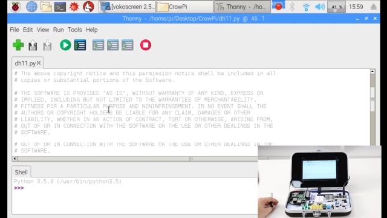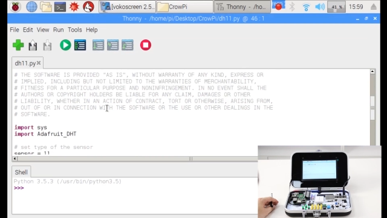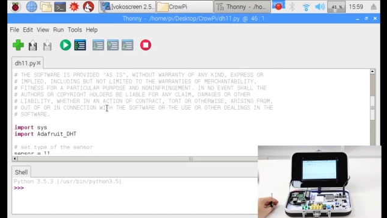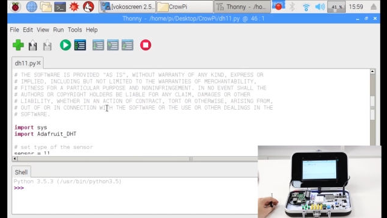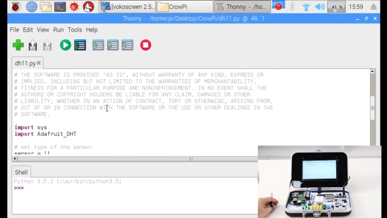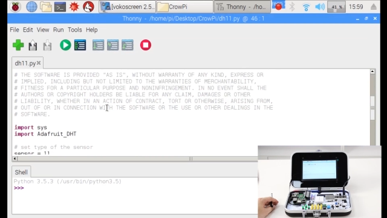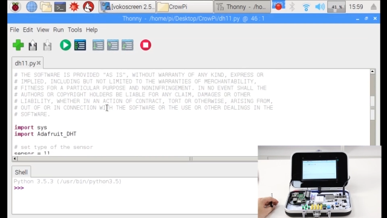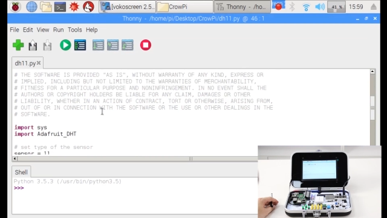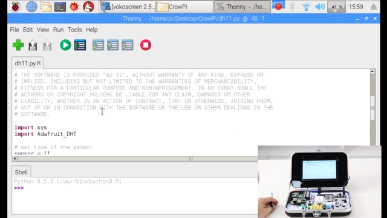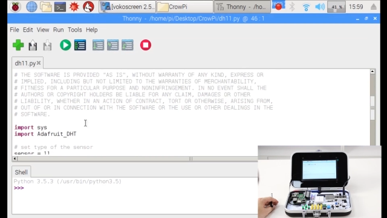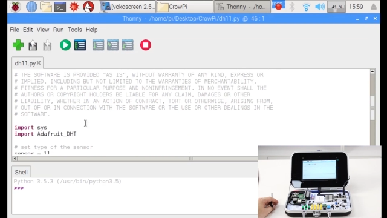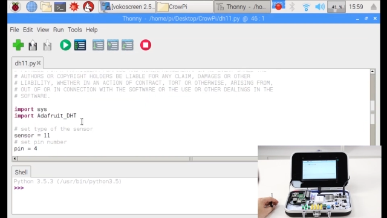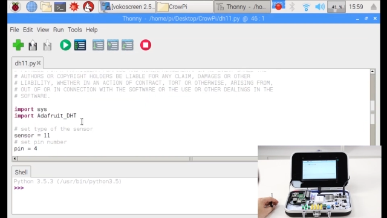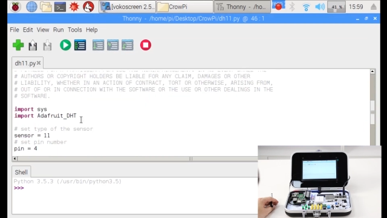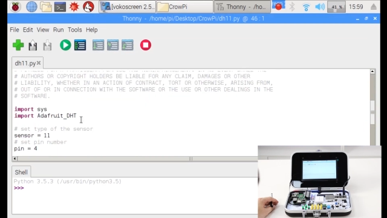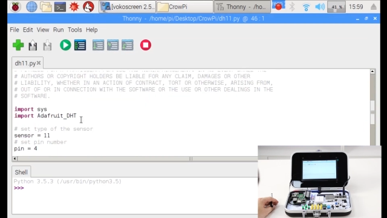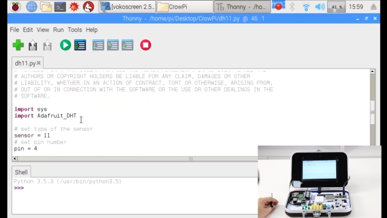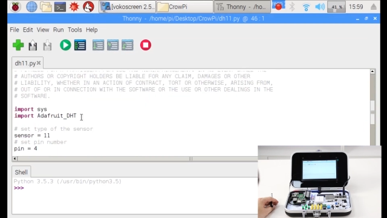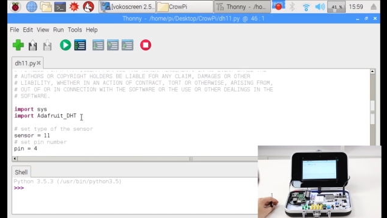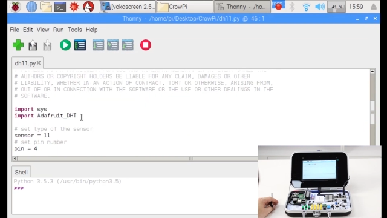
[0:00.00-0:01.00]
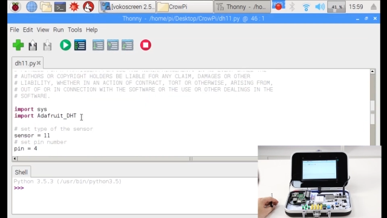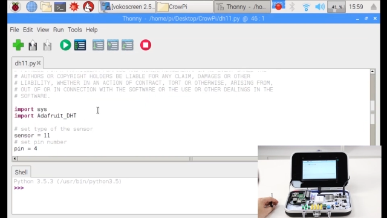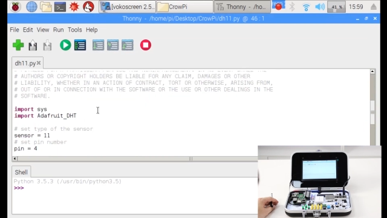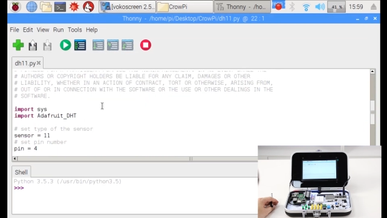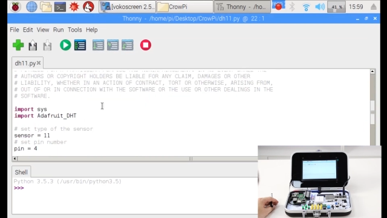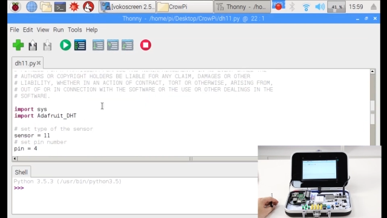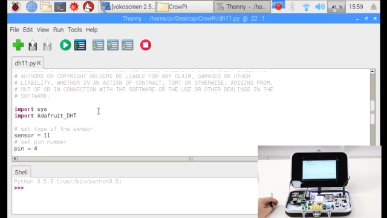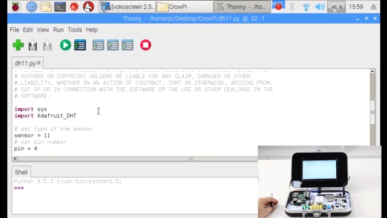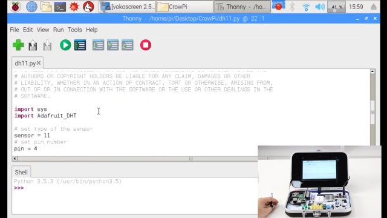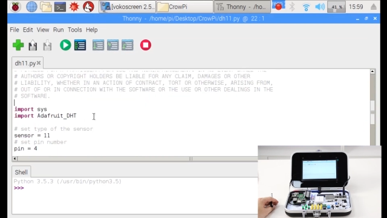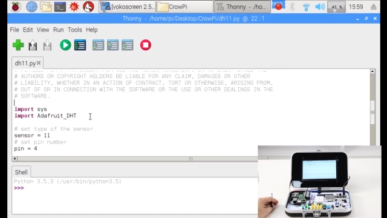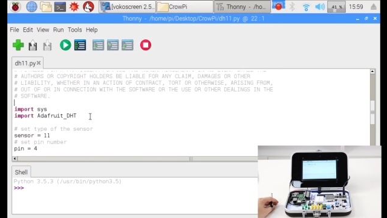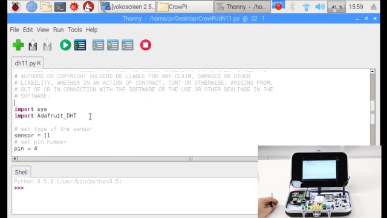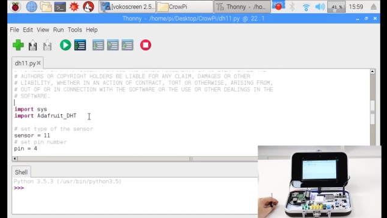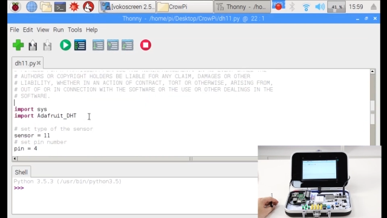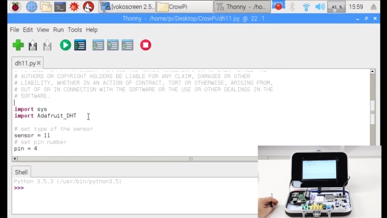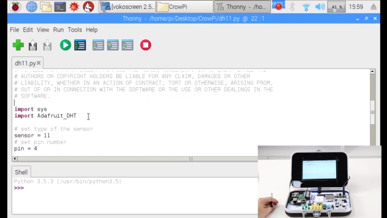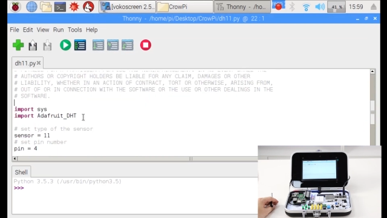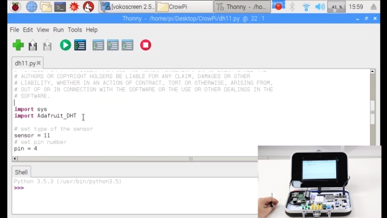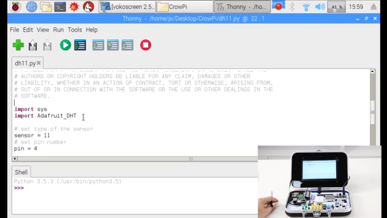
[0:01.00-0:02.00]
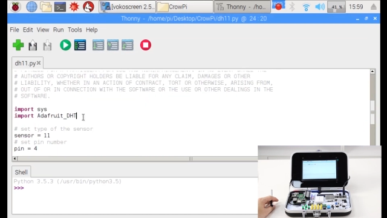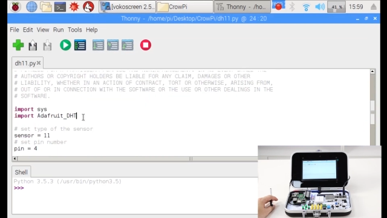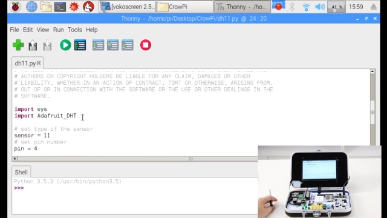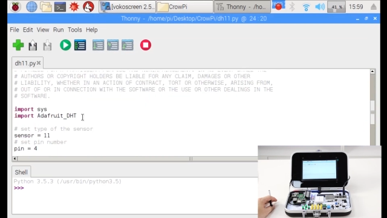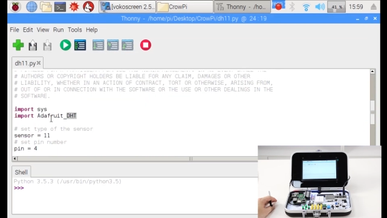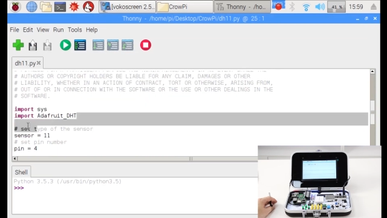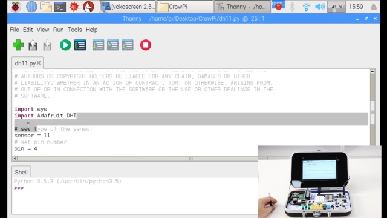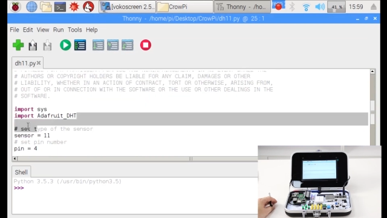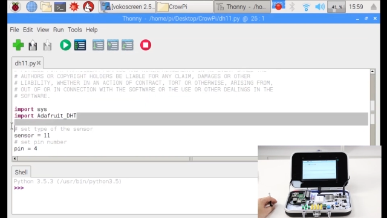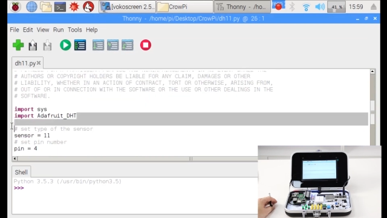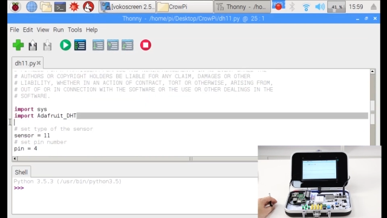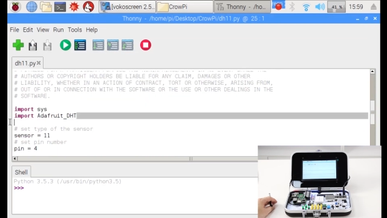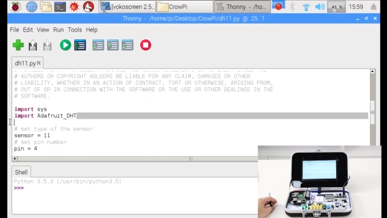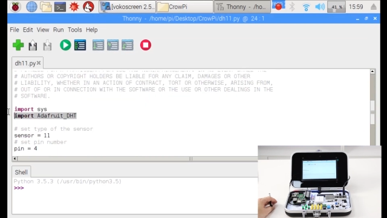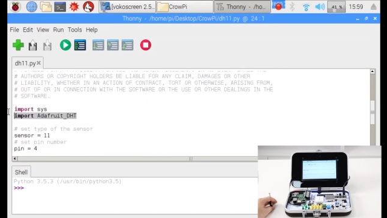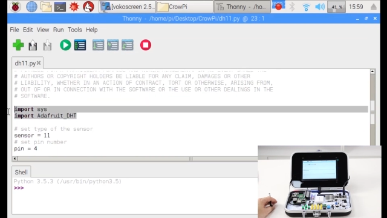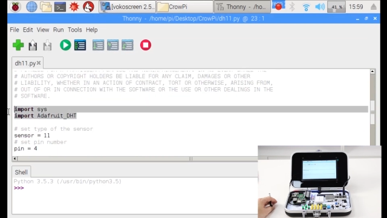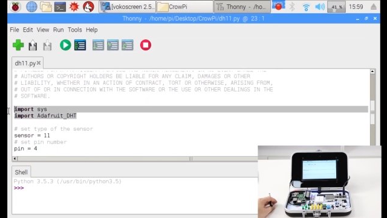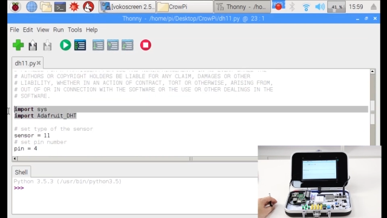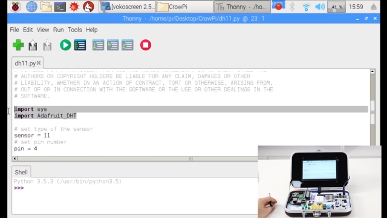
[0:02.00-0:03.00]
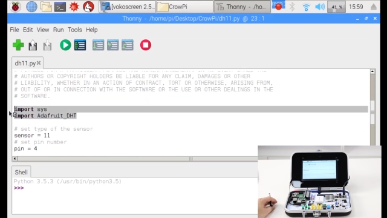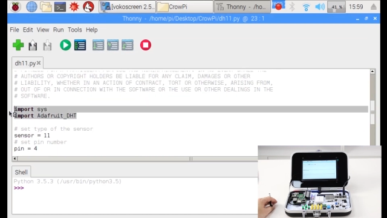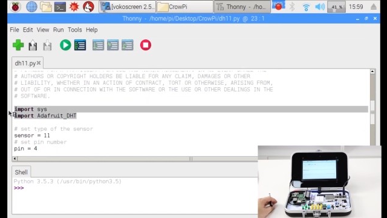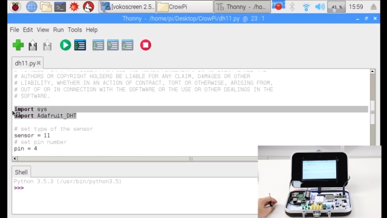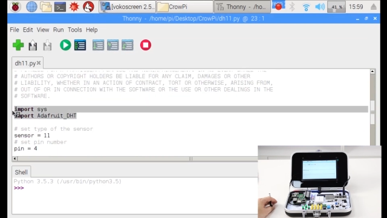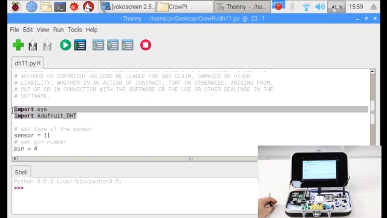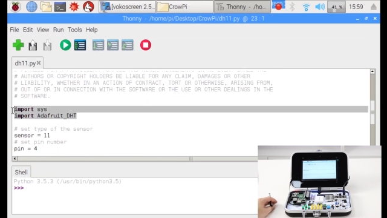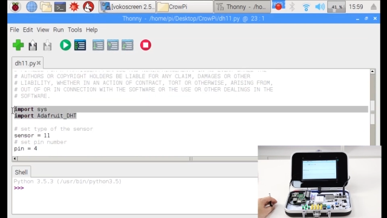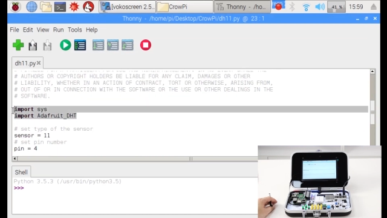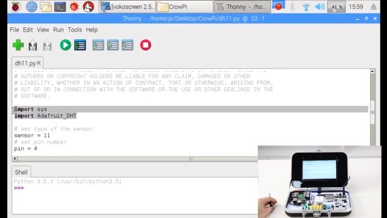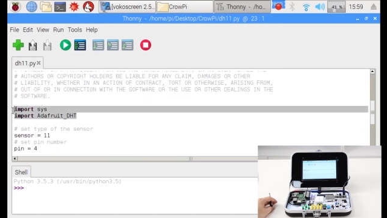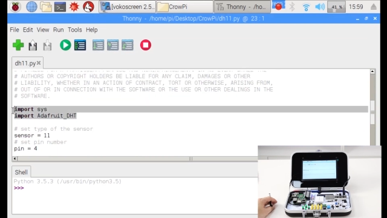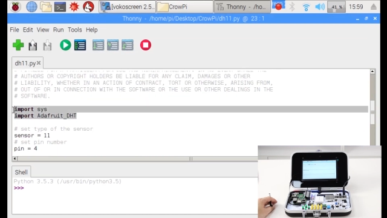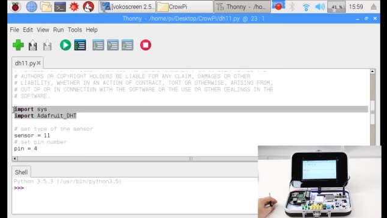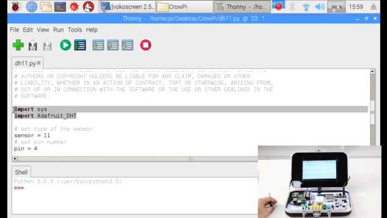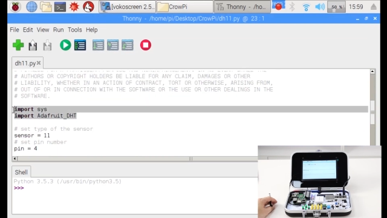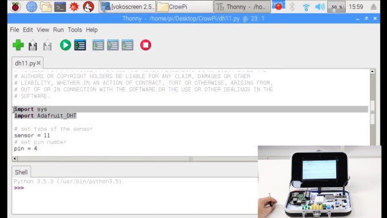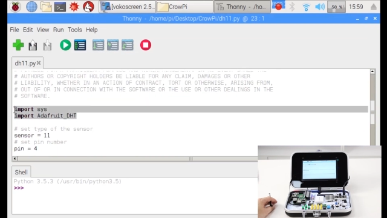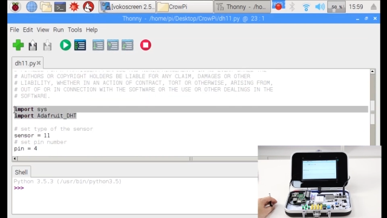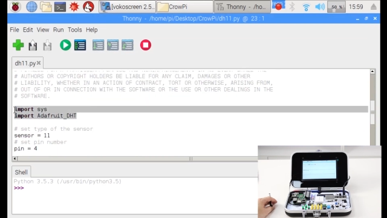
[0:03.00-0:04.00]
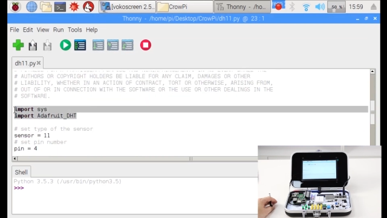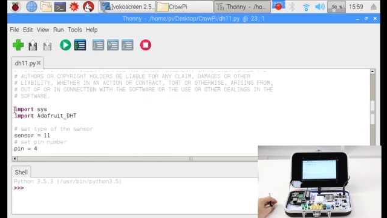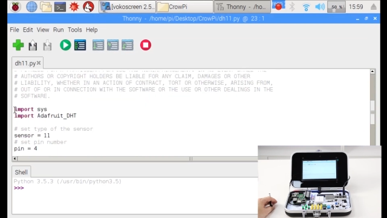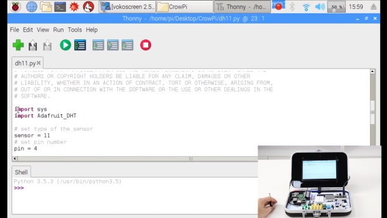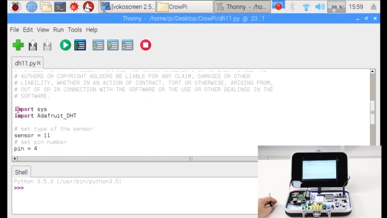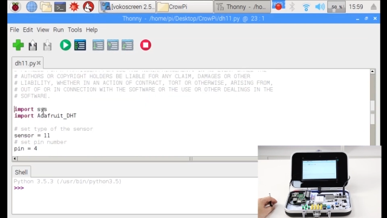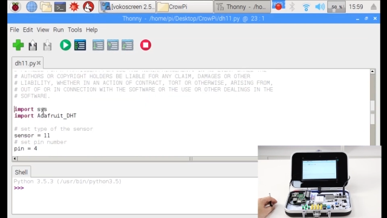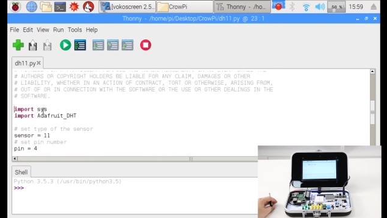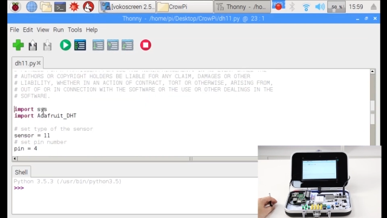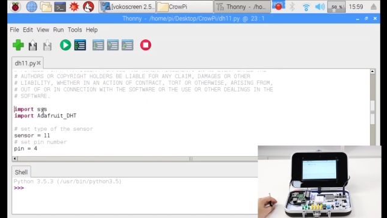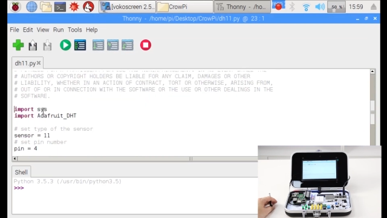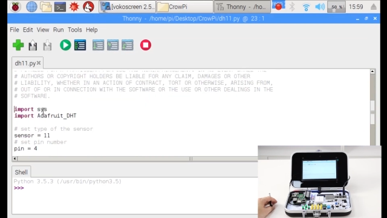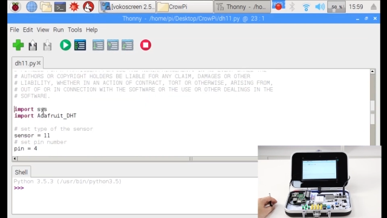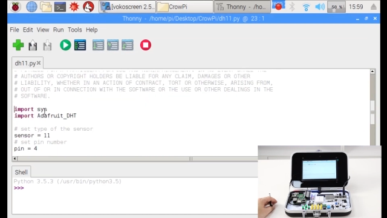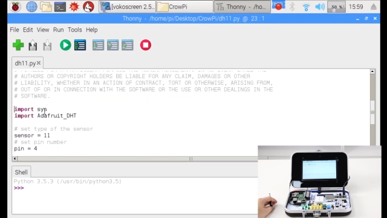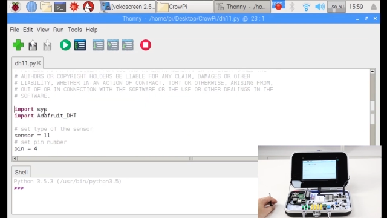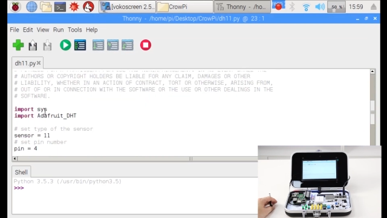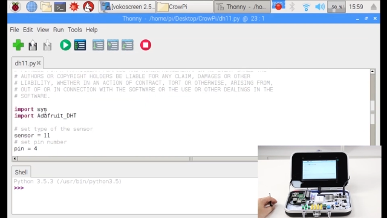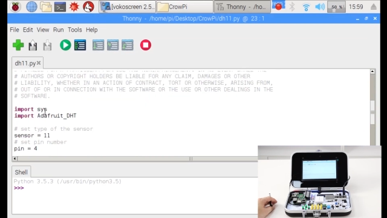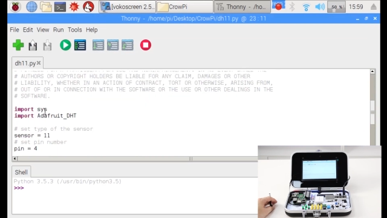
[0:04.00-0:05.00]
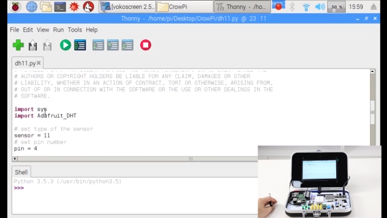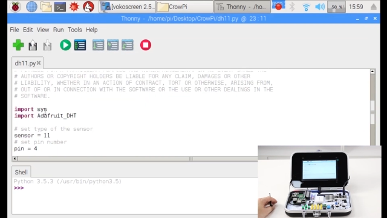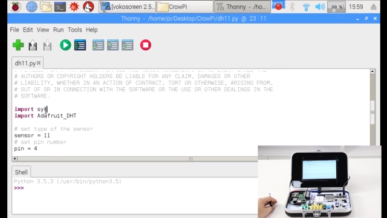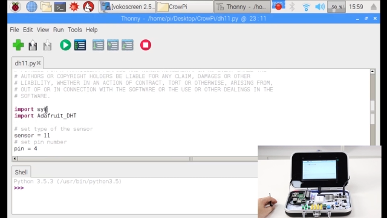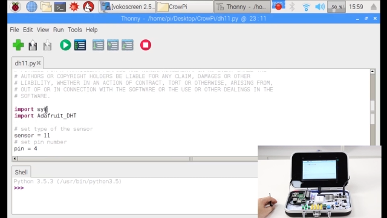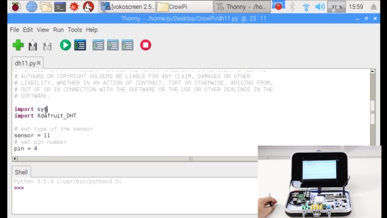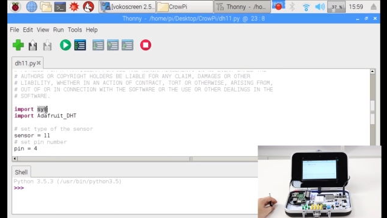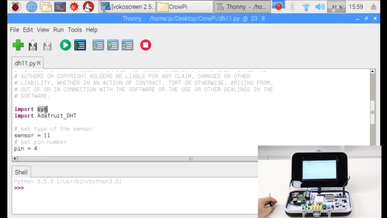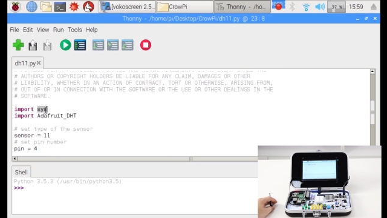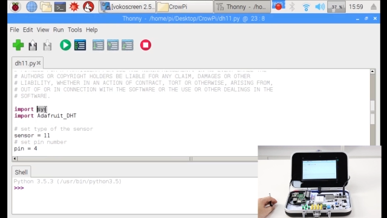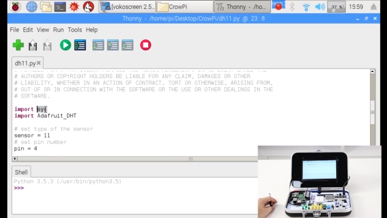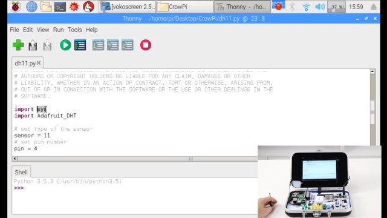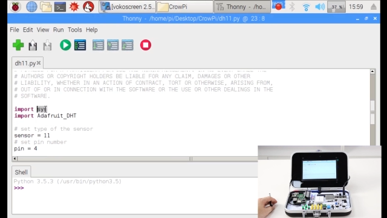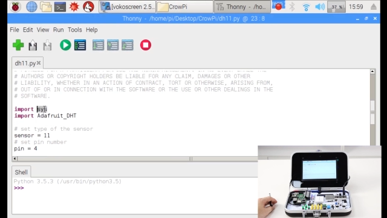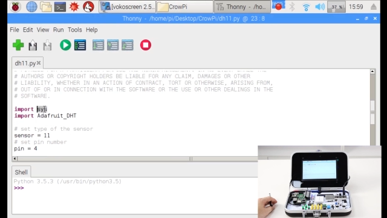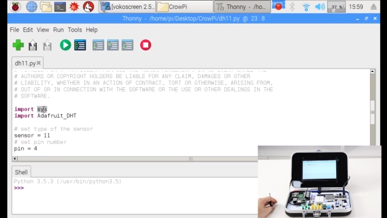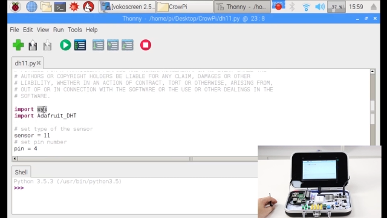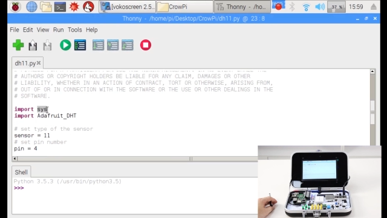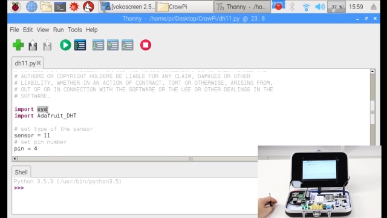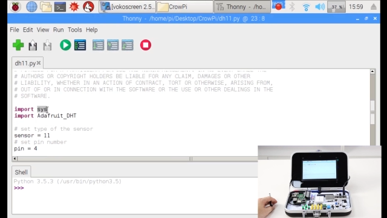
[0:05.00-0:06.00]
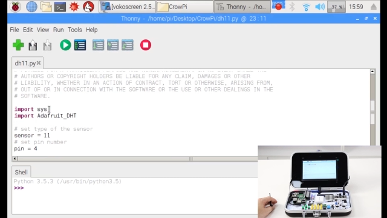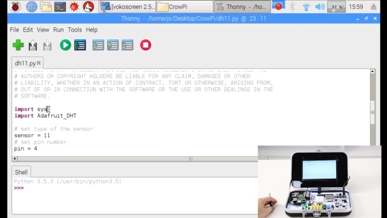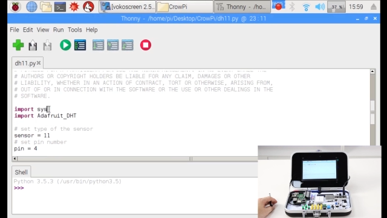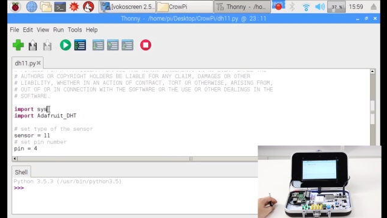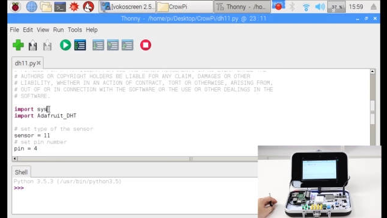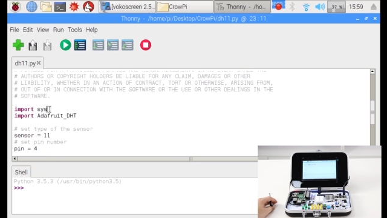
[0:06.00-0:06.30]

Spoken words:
Nobody's mouth can be seen.